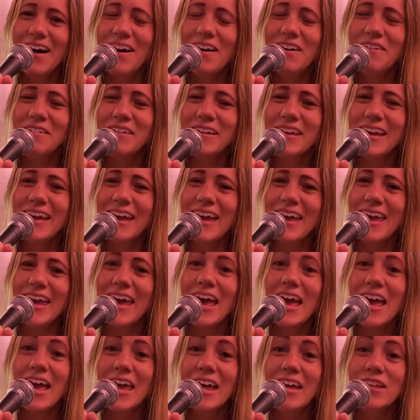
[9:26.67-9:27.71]
okay,
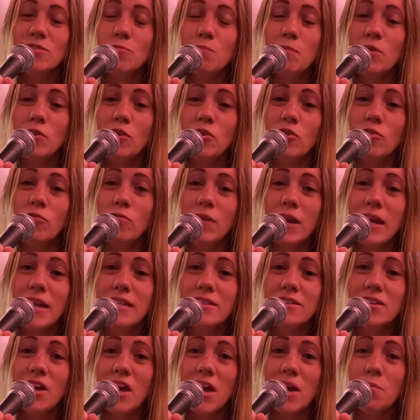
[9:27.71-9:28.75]
it's been a great
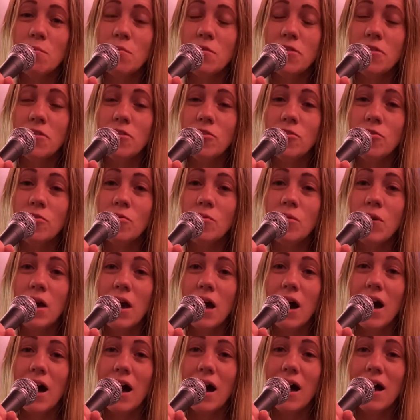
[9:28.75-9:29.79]
time with you.
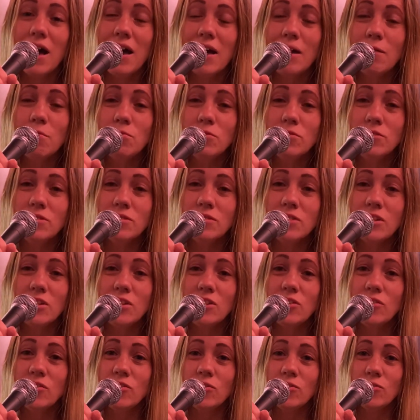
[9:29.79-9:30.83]
I will see
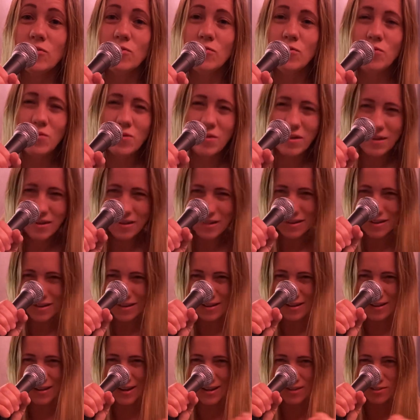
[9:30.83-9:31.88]
you
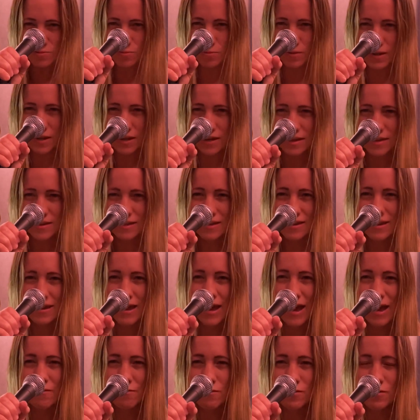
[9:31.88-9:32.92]
next week.
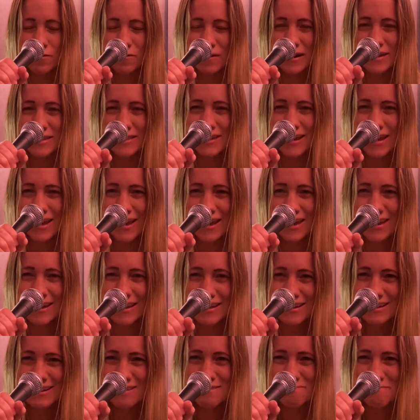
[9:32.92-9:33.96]
Have a great day.
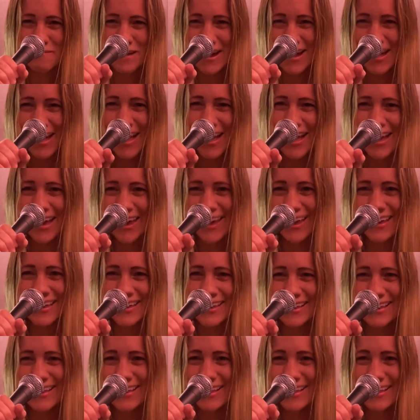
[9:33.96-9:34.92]
Bye.